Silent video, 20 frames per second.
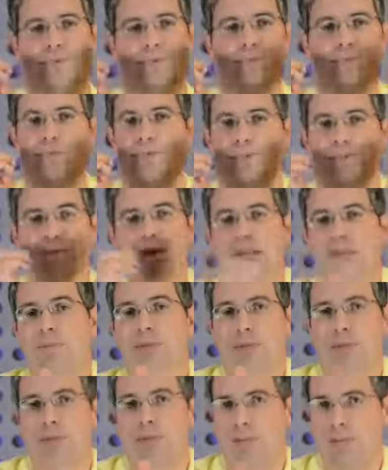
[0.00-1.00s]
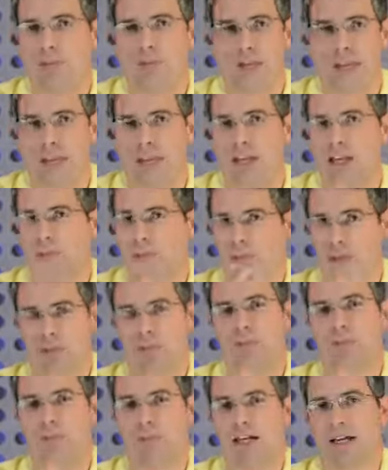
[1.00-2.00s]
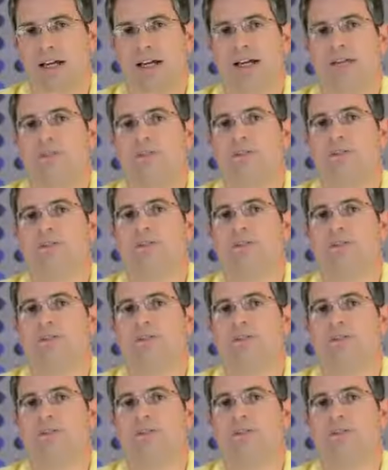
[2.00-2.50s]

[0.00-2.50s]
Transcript: to as many people as you can, multiple times,